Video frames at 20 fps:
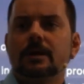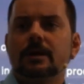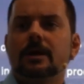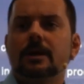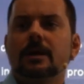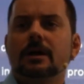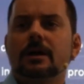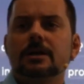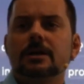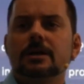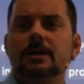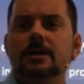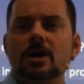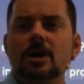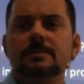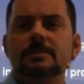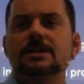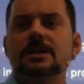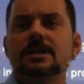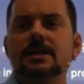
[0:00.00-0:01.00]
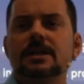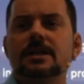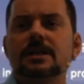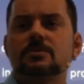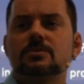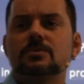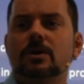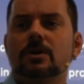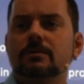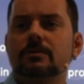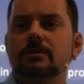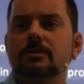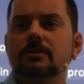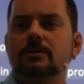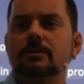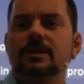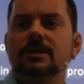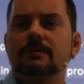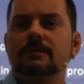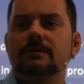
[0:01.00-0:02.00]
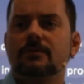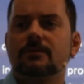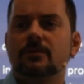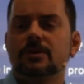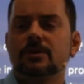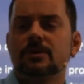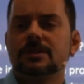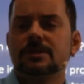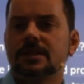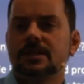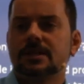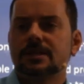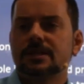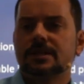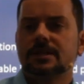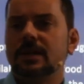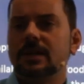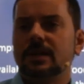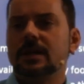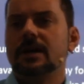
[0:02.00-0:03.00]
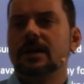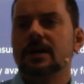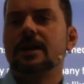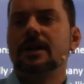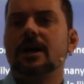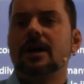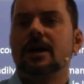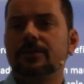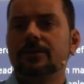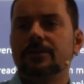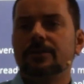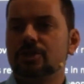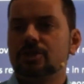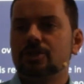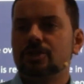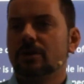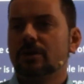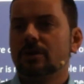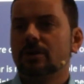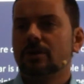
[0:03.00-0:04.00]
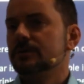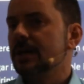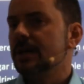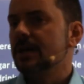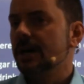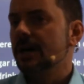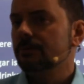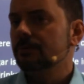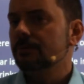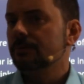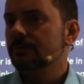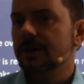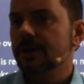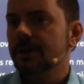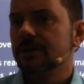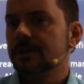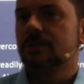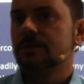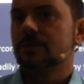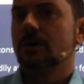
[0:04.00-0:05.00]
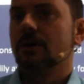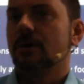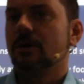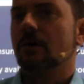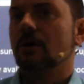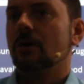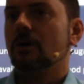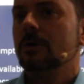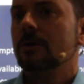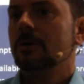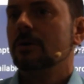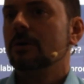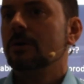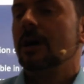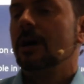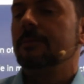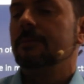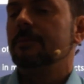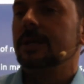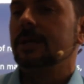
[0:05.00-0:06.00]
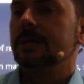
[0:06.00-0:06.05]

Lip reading: Chabi says work routine forces us to eat unhealthy sugary foods. I don't think so. I mean,